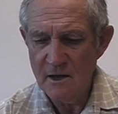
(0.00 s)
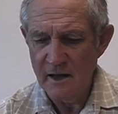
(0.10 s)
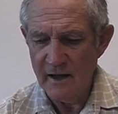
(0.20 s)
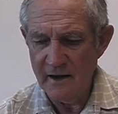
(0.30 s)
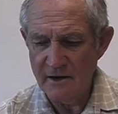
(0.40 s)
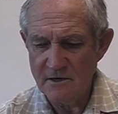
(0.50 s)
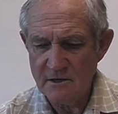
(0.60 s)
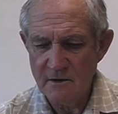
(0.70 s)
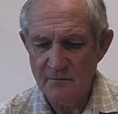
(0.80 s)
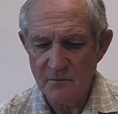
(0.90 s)
And
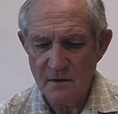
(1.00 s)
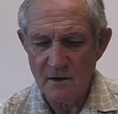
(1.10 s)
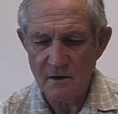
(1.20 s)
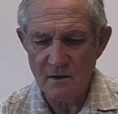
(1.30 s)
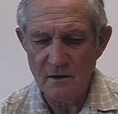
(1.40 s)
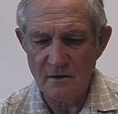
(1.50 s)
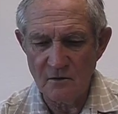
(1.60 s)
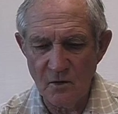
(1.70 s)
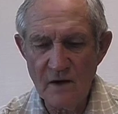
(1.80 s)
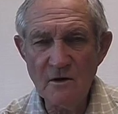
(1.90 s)
the
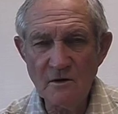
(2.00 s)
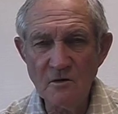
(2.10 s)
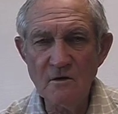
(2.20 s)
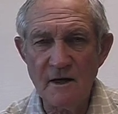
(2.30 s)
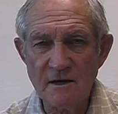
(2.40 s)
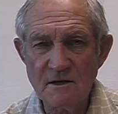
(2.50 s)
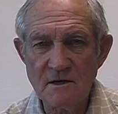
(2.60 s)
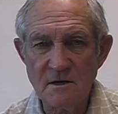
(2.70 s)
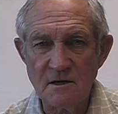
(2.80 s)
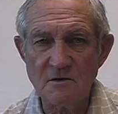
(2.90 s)
way we do that
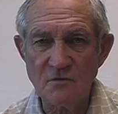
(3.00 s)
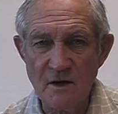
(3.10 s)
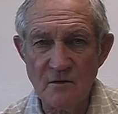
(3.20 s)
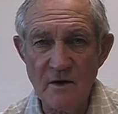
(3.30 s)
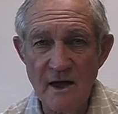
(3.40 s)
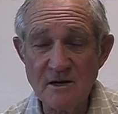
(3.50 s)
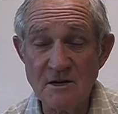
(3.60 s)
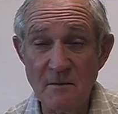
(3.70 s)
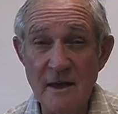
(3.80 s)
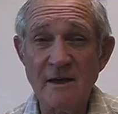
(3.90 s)
is we
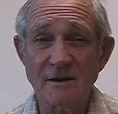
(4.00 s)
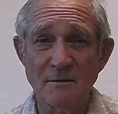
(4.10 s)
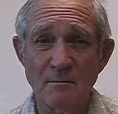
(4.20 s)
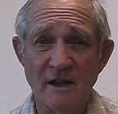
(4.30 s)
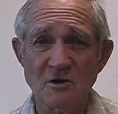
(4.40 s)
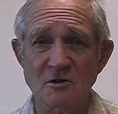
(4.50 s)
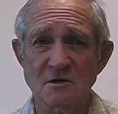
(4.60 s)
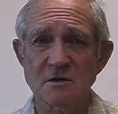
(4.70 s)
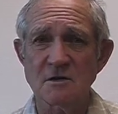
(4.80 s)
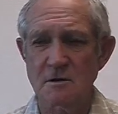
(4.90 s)
actually make it in
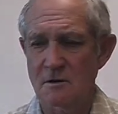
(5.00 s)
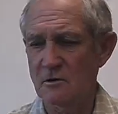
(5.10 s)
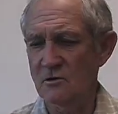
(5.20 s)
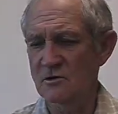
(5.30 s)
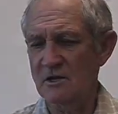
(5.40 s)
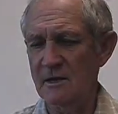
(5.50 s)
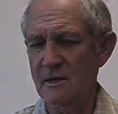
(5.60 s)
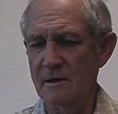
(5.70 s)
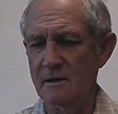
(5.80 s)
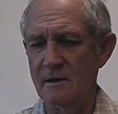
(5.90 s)
batches using
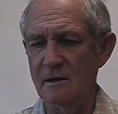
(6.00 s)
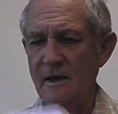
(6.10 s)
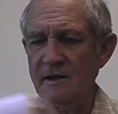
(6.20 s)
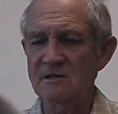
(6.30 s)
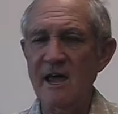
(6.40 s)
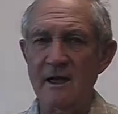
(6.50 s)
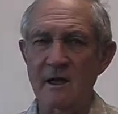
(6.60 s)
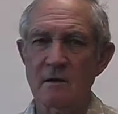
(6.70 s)
a tank.